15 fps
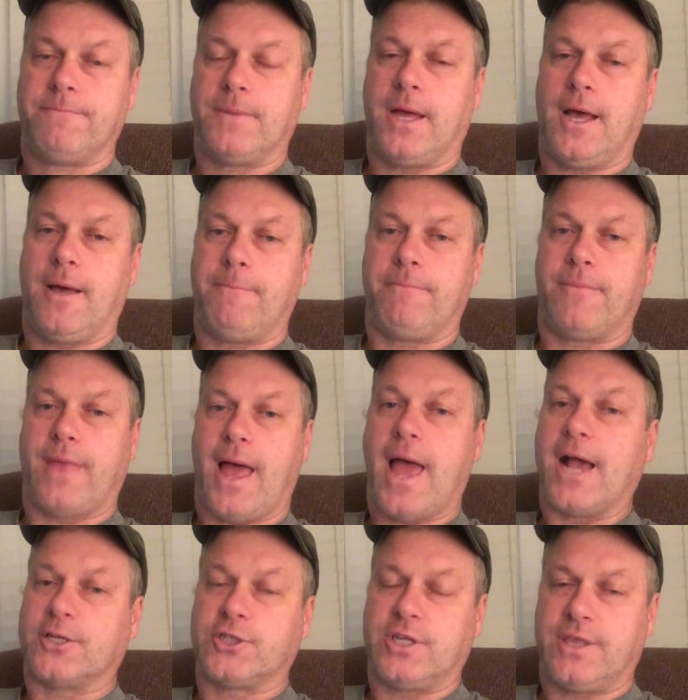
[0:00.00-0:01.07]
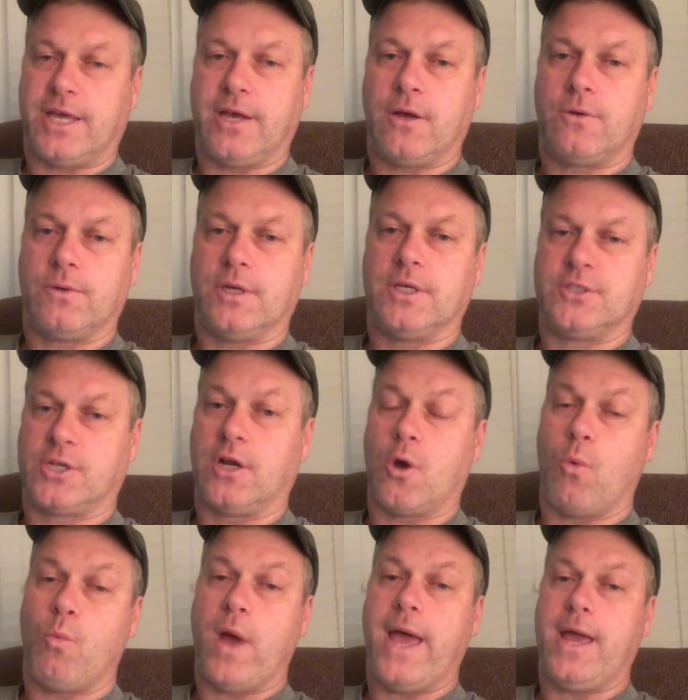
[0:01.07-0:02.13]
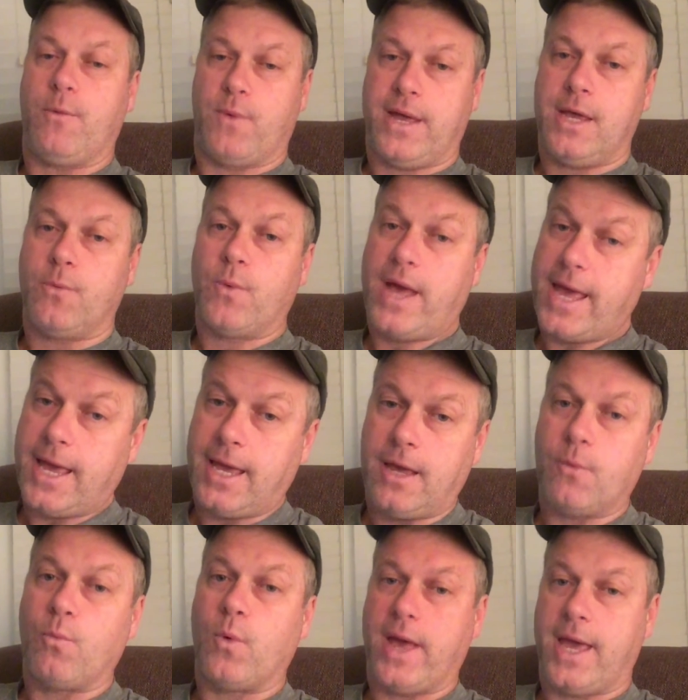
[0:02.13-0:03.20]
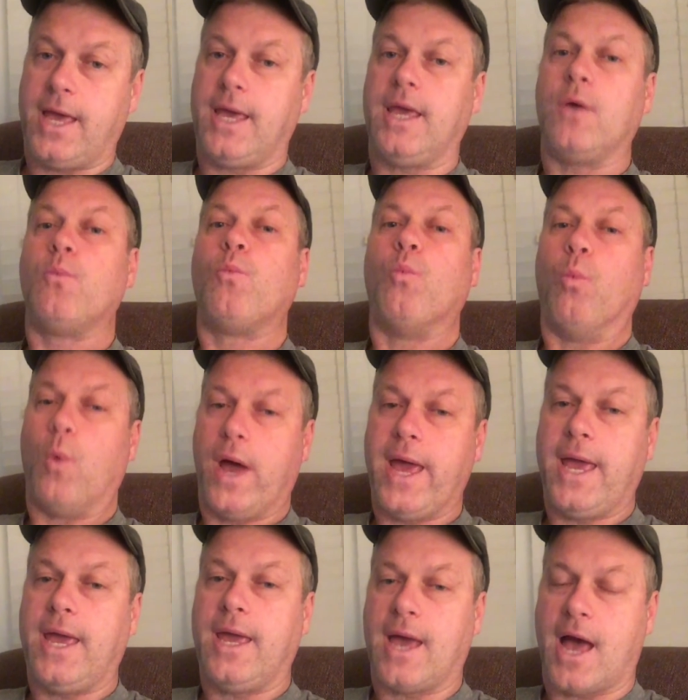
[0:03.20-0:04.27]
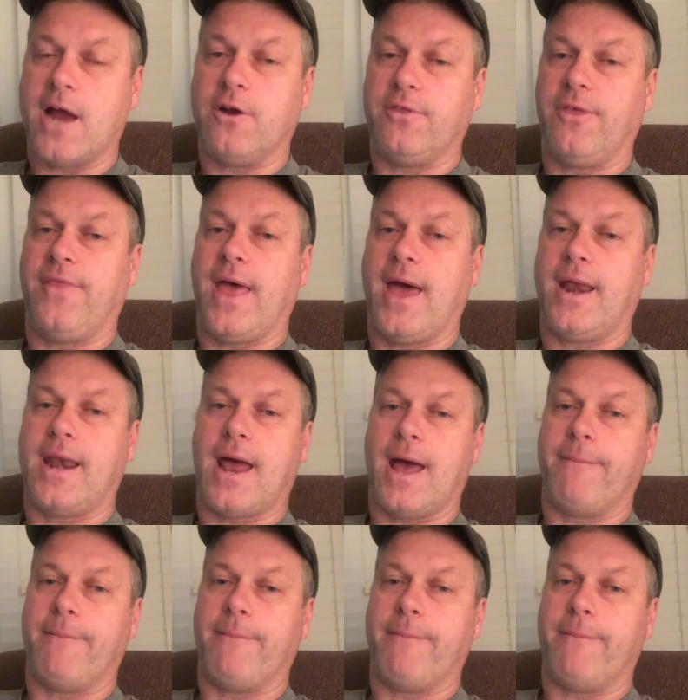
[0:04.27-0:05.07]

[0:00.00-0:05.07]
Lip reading: I actually think it's going to go way, way, way, way, way higher than that.